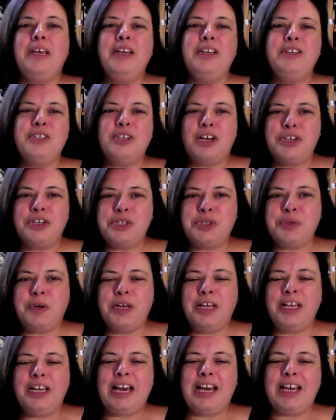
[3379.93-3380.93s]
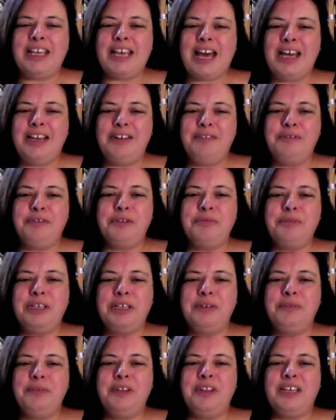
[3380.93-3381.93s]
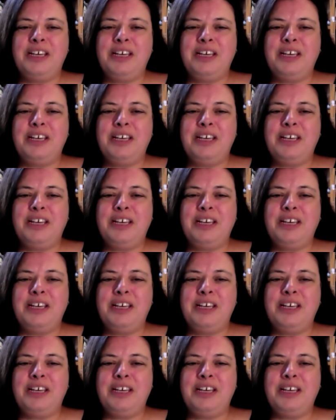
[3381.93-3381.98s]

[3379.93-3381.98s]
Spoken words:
Joshua and Arianne for being with